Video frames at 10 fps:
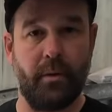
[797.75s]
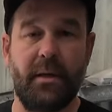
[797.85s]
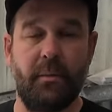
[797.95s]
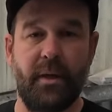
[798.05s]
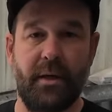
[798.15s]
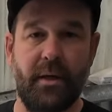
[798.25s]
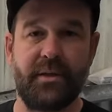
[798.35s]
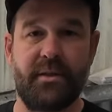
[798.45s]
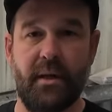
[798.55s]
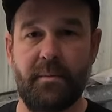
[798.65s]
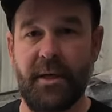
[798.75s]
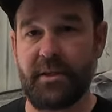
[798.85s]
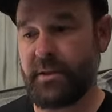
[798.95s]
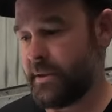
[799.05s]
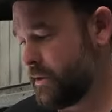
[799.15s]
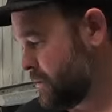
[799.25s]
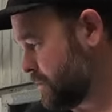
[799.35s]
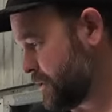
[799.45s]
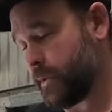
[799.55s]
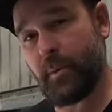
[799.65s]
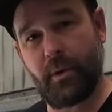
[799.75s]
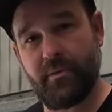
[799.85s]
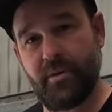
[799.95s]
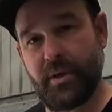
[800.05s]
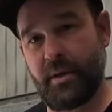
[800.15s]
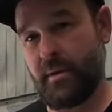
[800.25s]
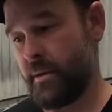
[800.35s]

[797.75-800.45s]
And then we're gonna get a stuck mash, which we wanna avoid.